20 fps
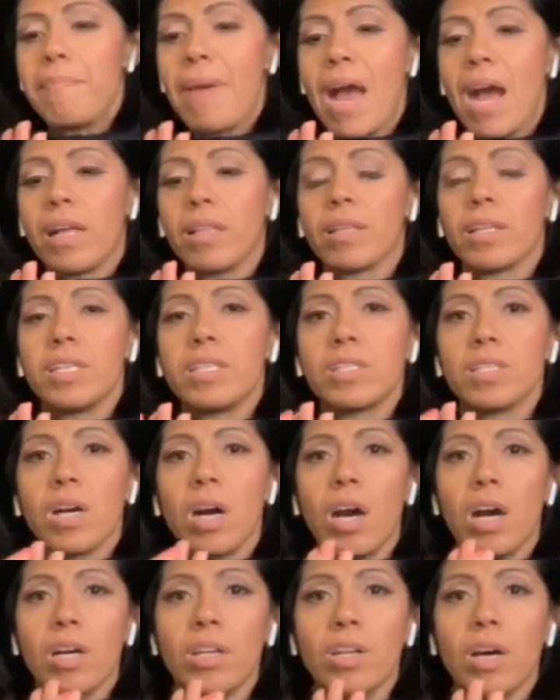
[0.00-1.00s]
balance
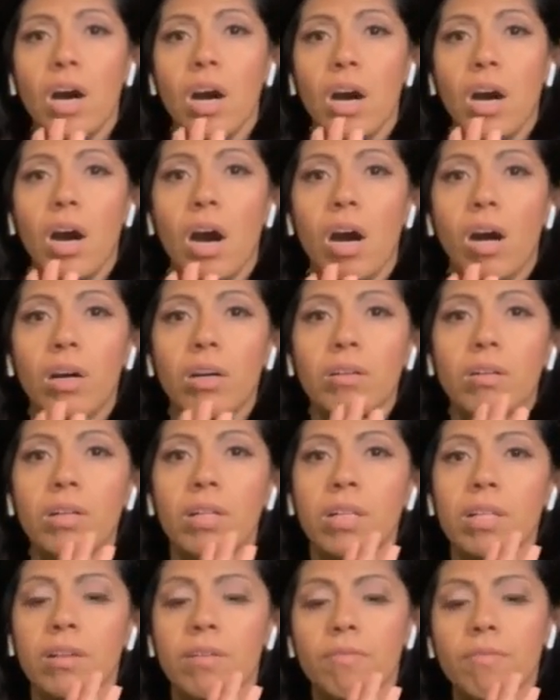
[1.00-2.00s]
on all
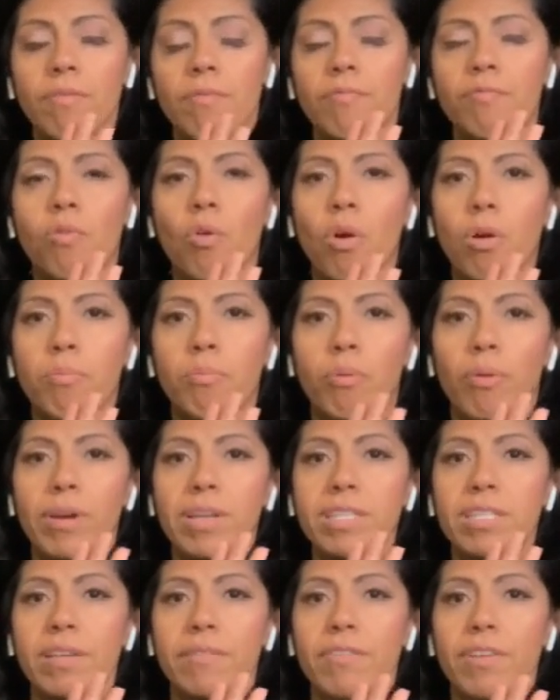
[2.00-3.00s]
4
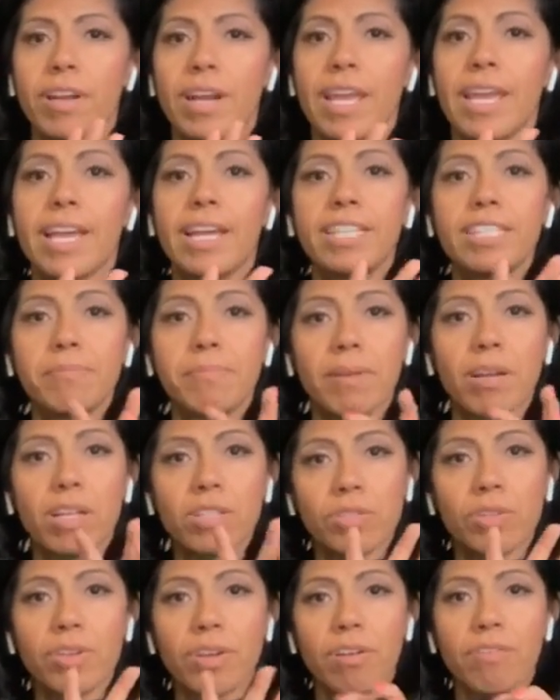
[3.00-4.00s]
points of your hands, but
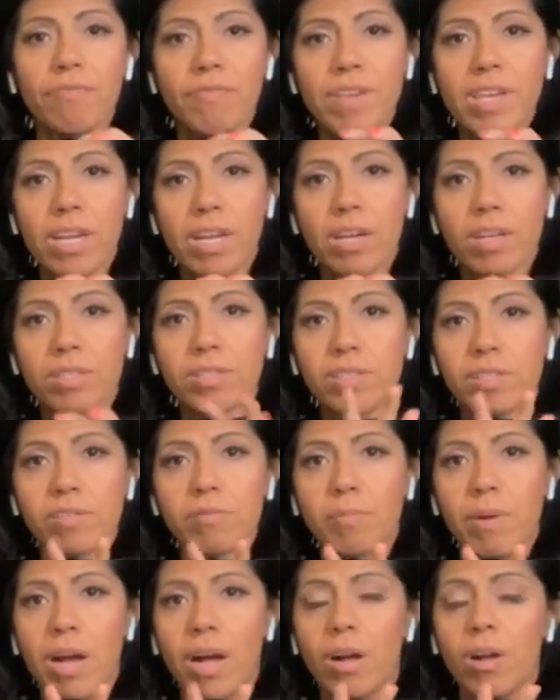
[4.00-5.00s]
also your fingers as
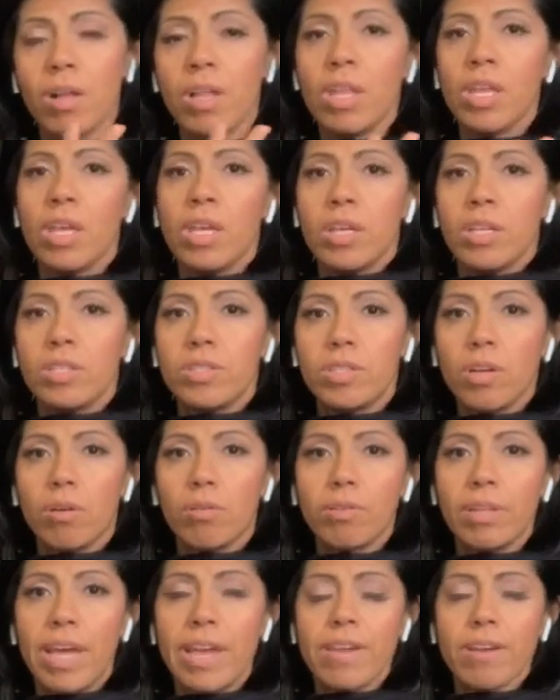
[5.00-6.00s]
well.
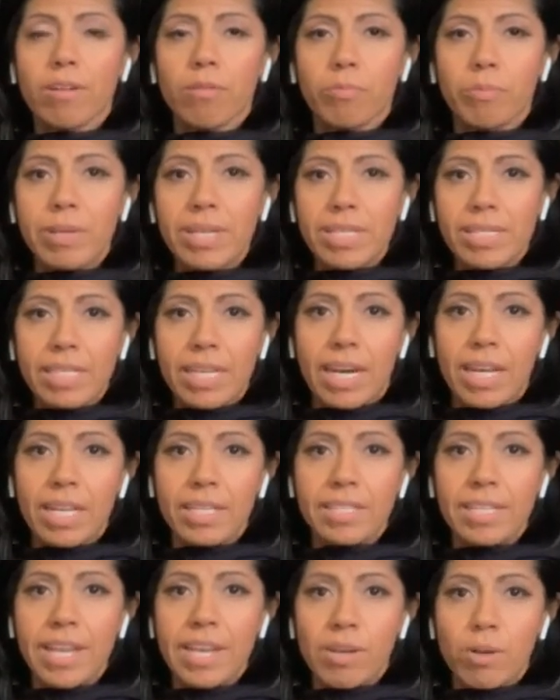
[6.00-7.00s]
Don't let your wrist kind
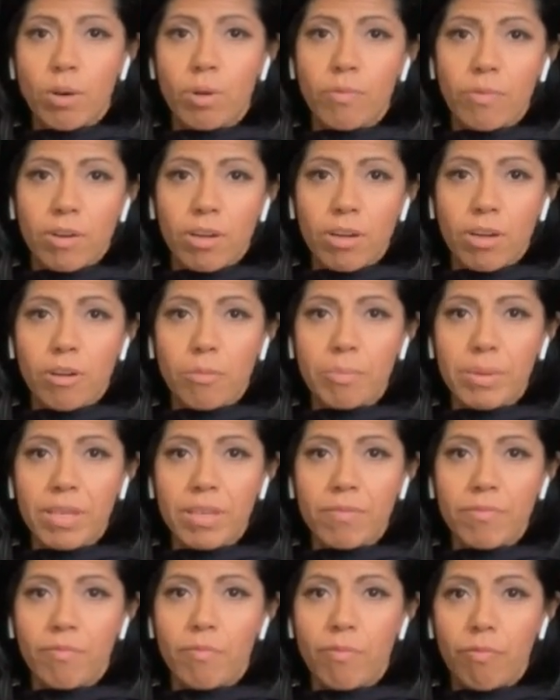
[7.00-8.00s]
of take over or
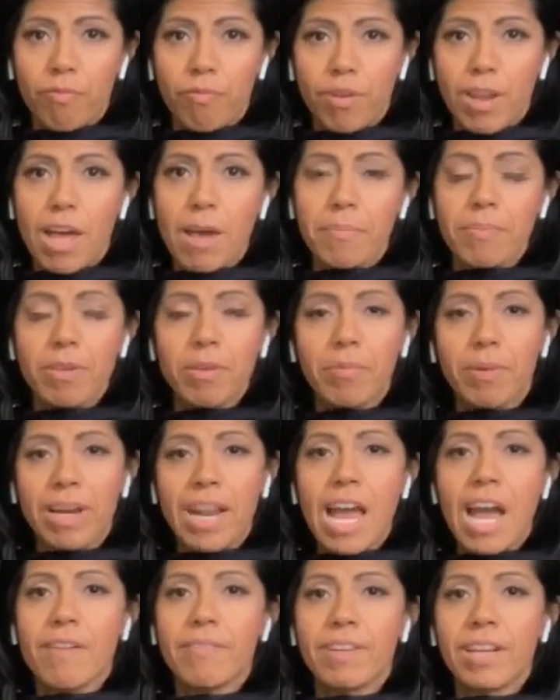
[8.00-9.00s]
be floppy. You want
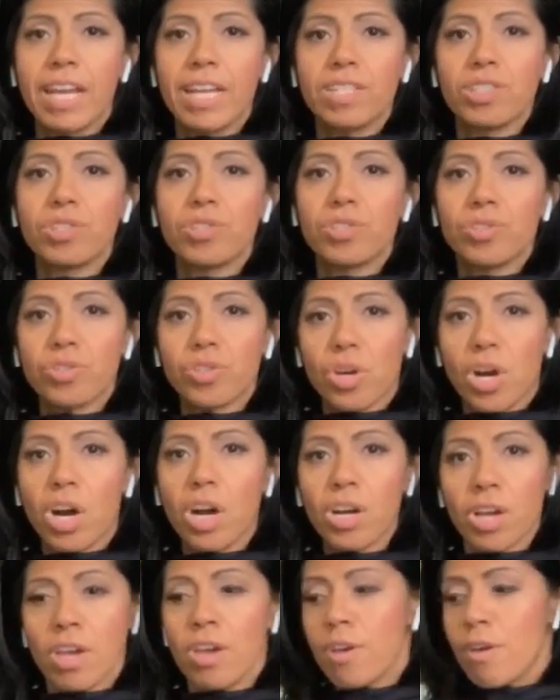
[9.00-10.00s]
to have a nice, strong,